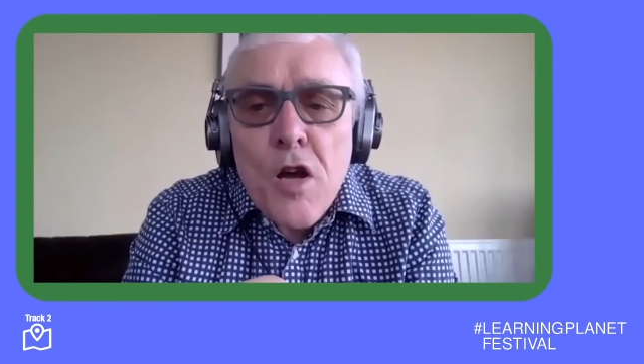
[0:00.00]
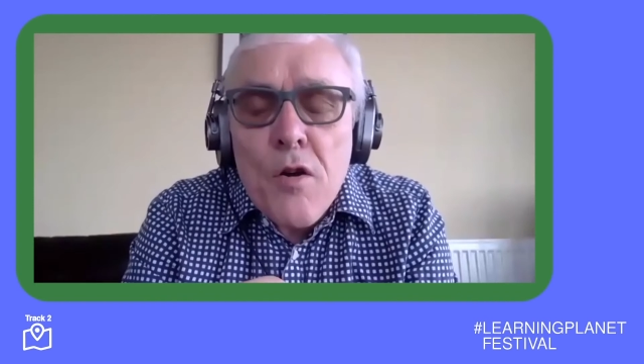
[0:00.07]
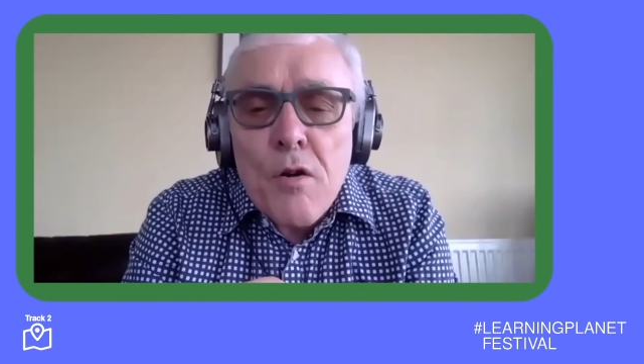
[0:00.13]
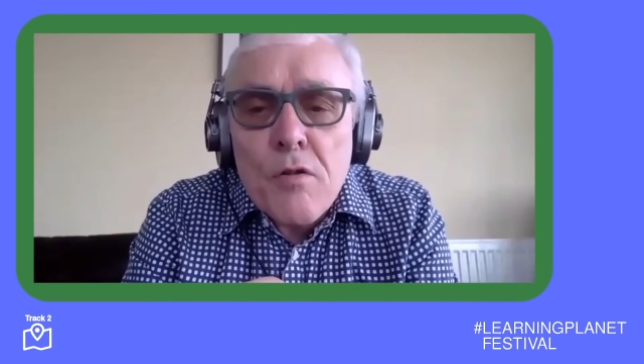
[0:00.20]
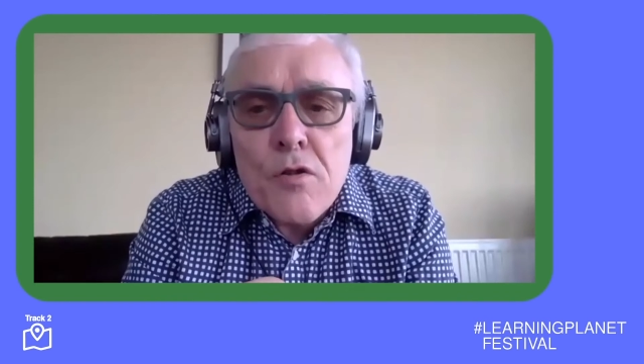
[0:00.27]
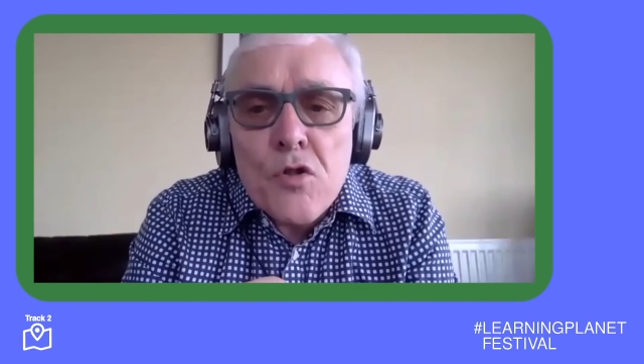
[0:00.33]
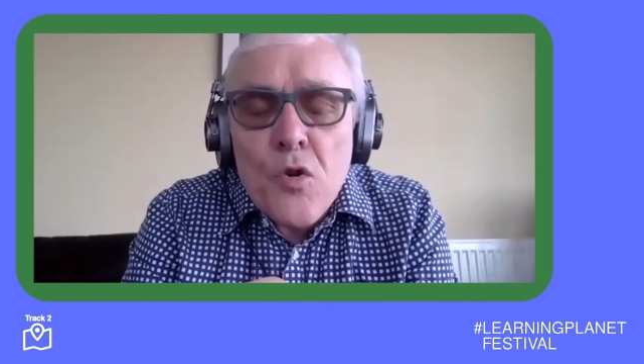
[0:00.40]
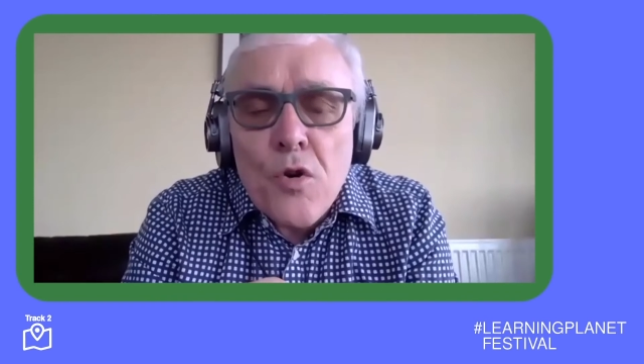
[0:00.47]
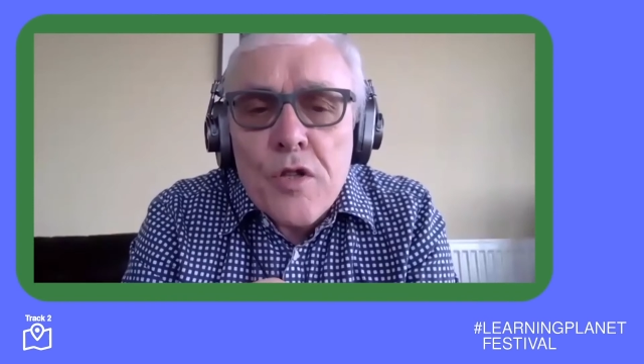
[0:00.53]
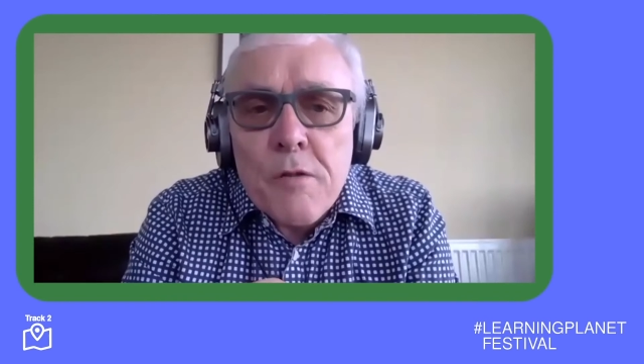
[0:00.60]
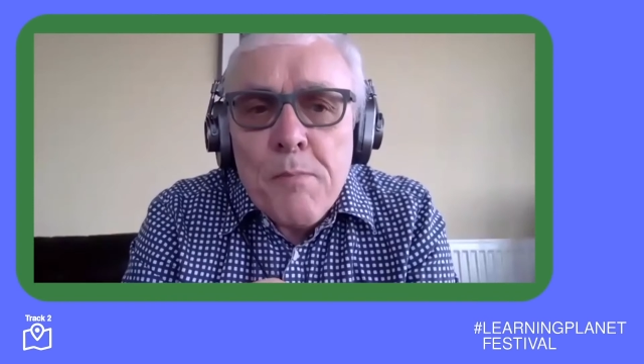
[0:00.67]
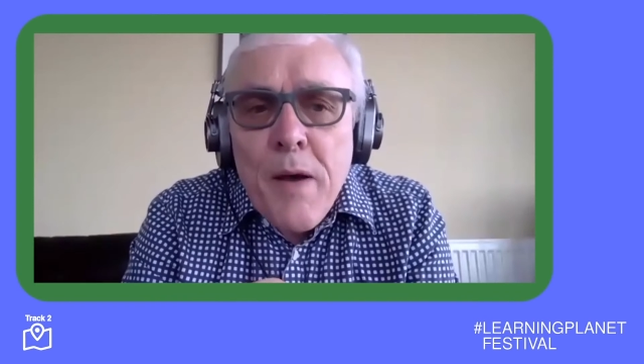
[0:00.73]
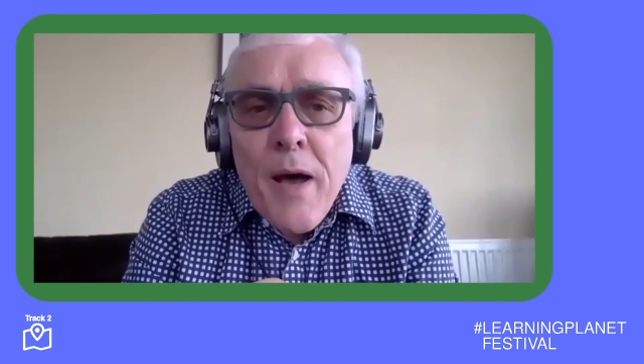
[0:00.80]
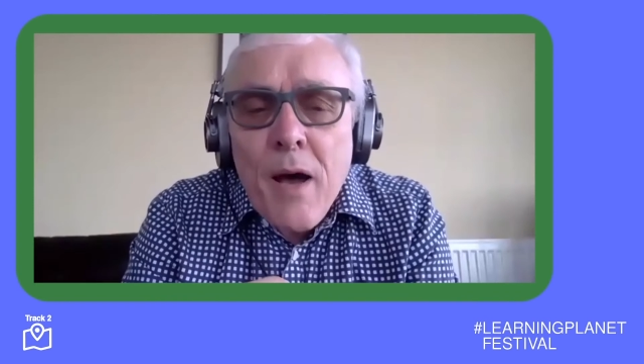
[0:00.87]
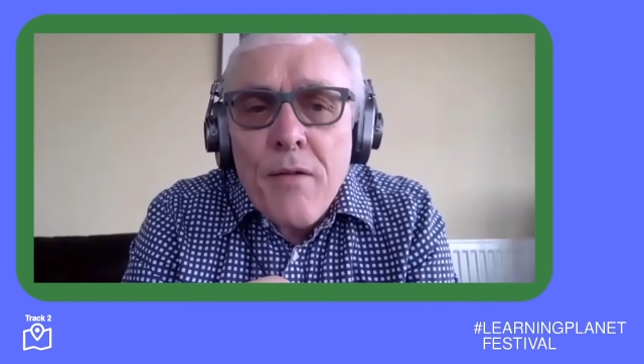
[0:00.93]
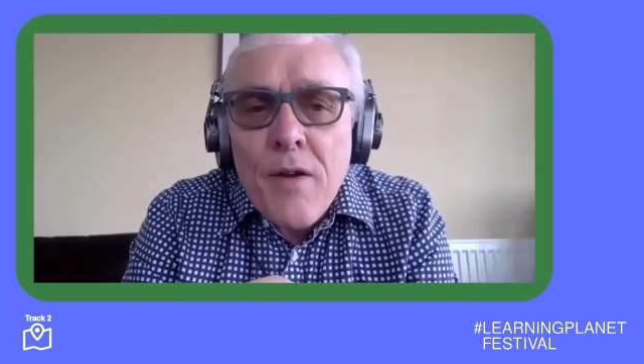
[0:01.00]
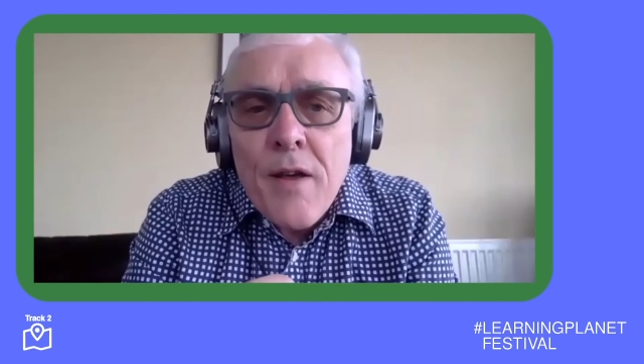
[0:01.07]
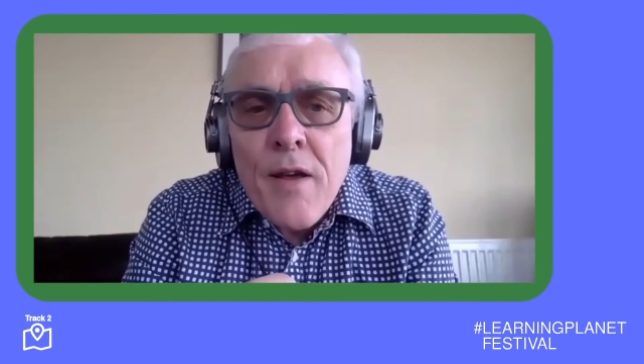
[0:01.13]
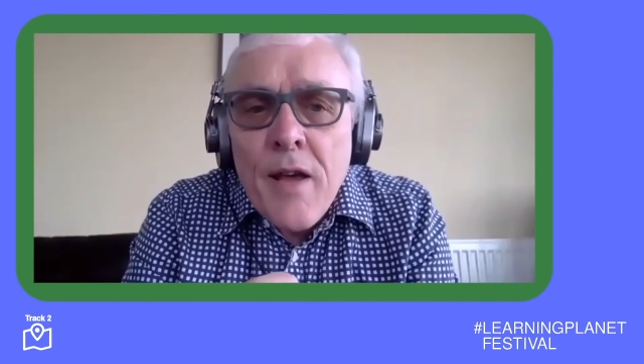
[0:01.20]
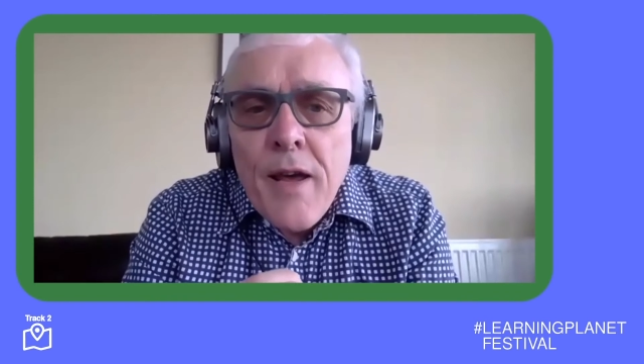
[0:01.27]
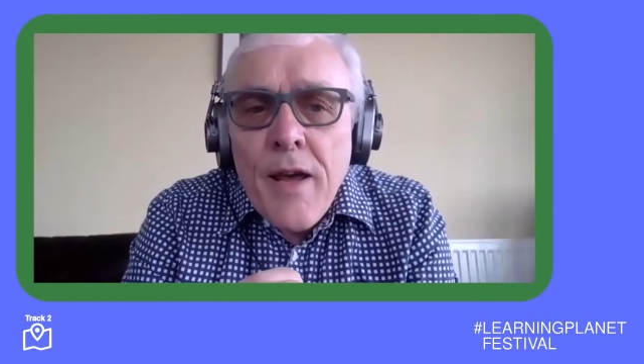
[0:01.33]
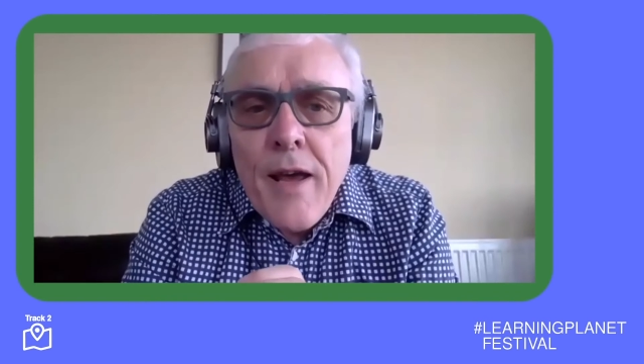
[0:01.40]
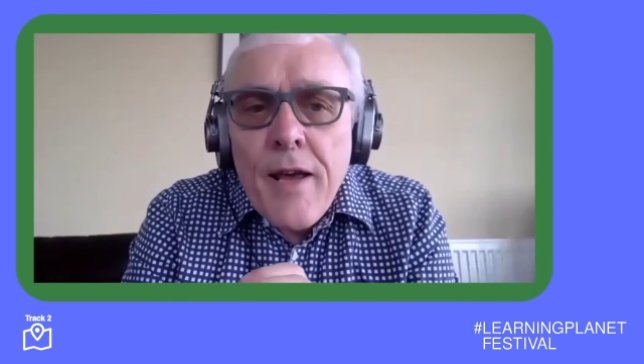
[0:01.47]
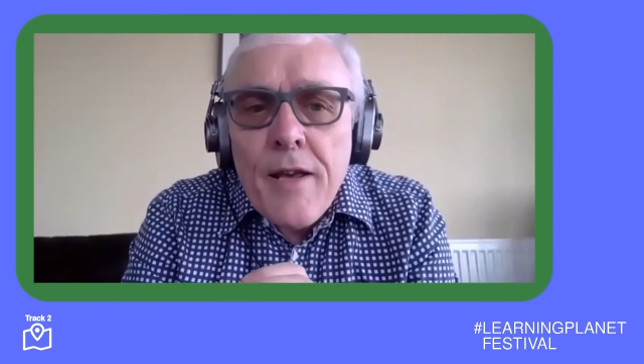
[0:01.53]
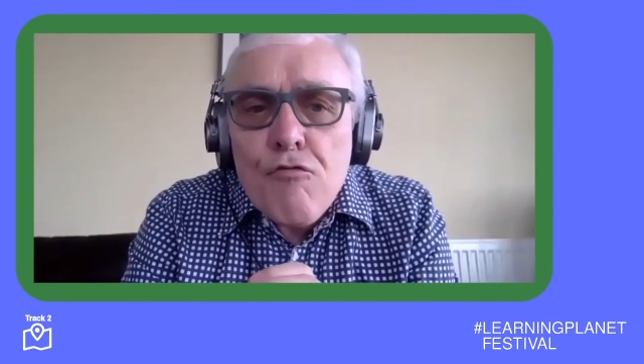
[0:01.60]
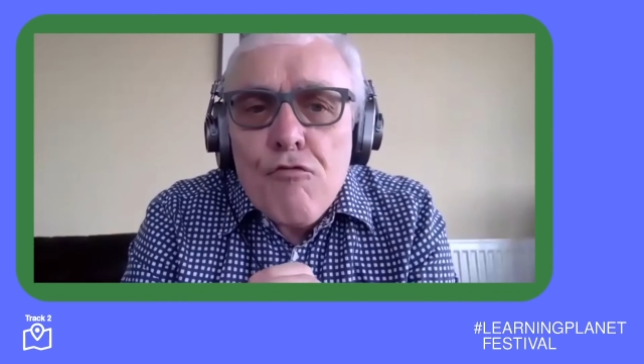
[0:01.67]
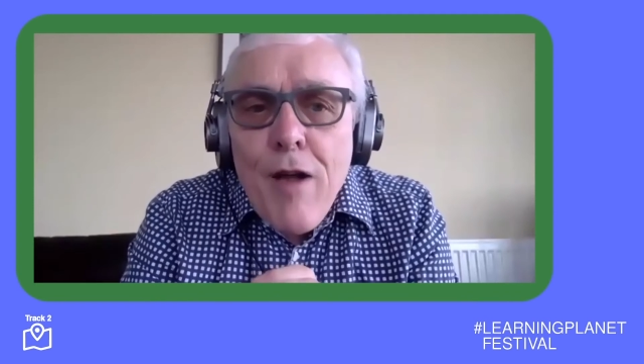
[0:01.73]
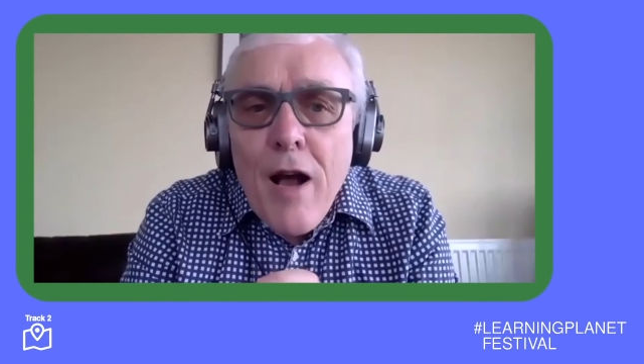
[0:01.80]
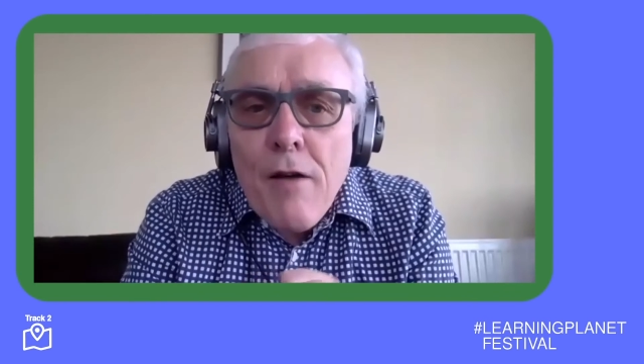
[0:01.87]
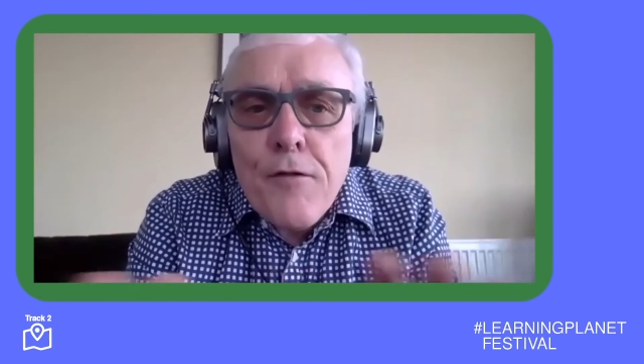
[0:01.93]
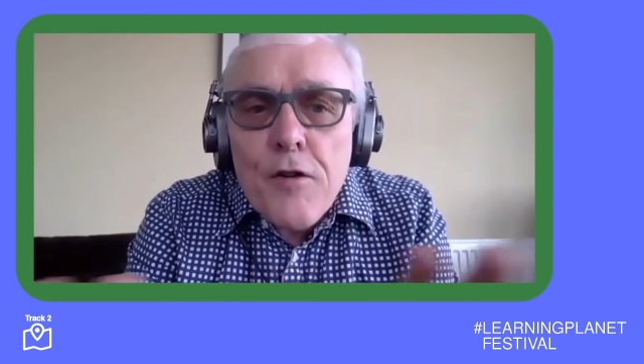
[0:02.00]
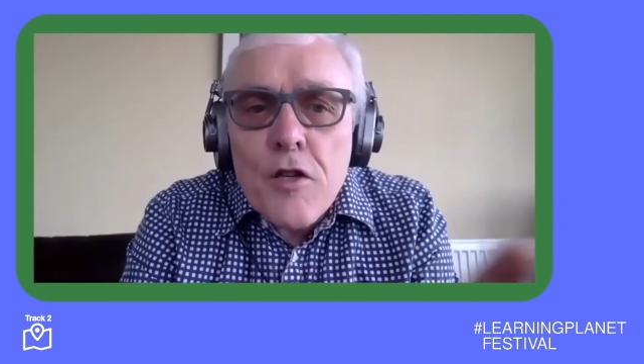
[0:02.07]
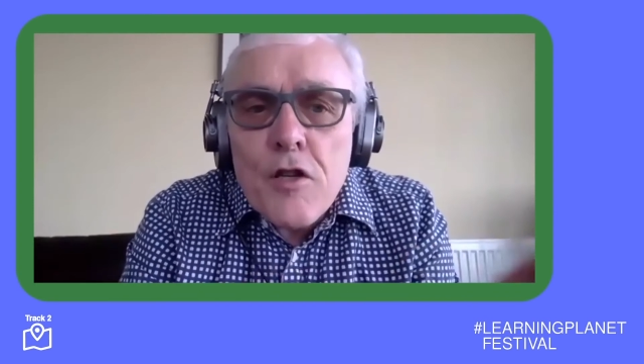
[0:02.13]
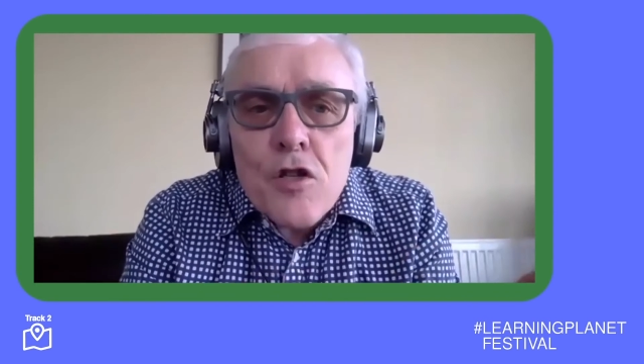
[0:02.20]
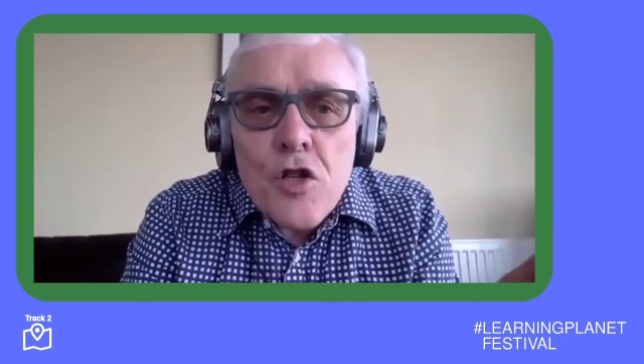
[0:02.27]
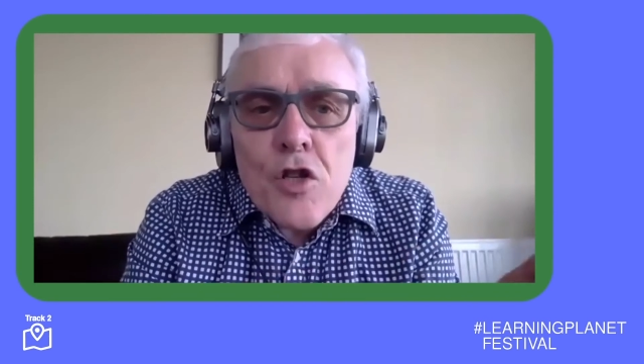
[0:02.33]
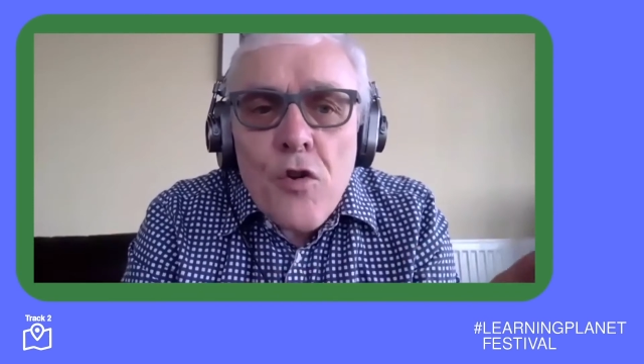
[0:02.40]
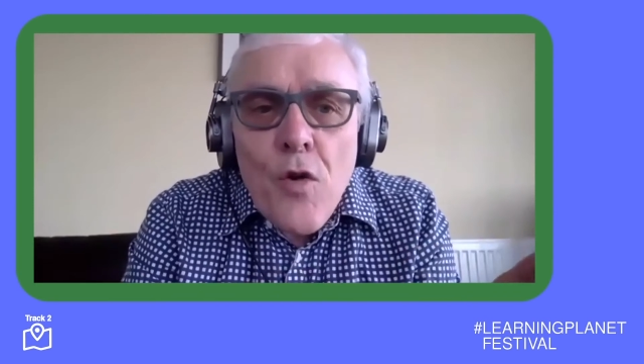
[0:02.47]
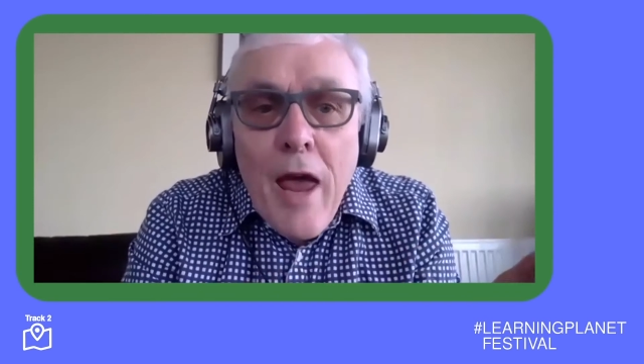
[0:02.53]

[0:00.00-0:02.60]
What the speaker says: talked about is relevant to